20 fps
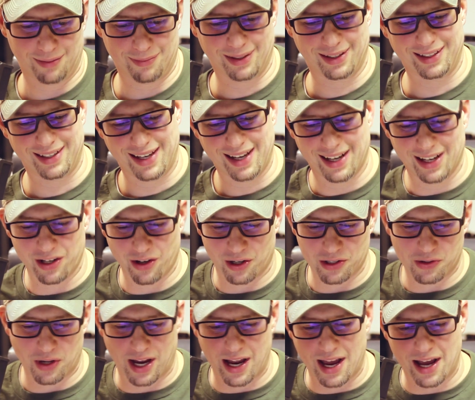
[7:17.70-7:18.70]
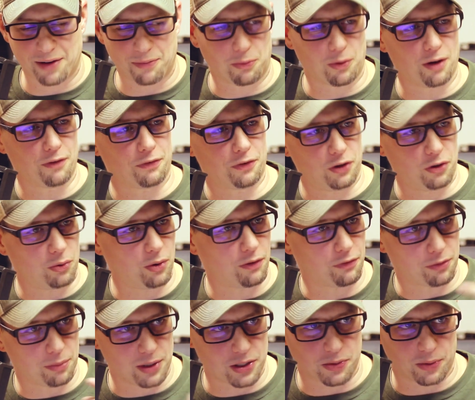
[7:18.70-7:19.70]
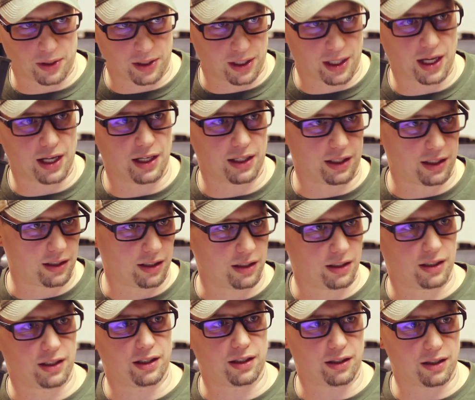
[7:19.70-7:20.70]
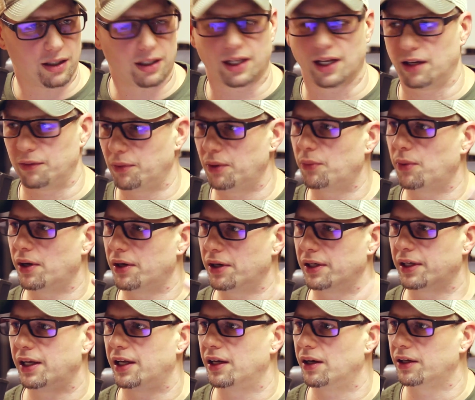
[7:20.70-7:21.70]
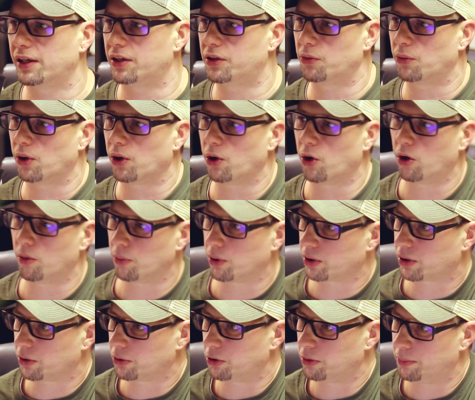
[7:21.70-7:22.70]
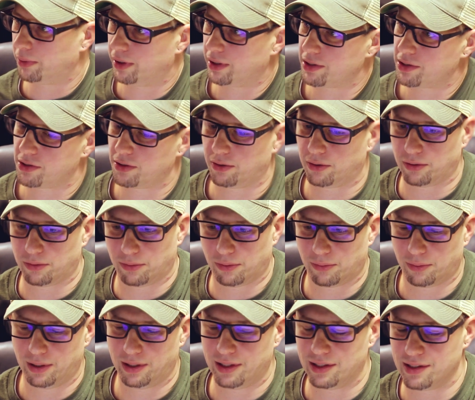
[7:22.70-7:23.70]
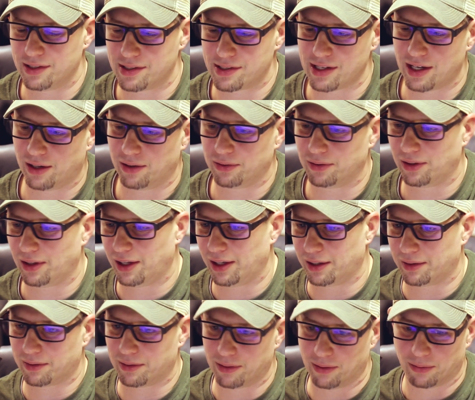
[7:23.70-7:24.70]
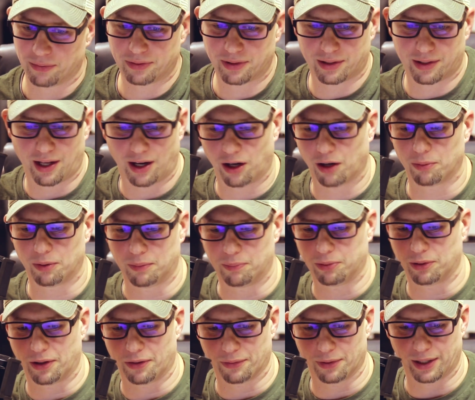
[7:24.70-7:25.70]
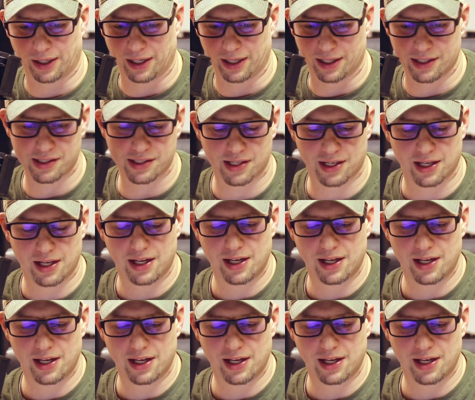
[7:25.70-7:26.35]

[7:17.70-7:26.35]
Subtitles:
But yeah, no. So I had one for you, one for me, so we can kind of, again, we wanted to do our homework a little bit, so we didn't sound like terribly blithering idiots.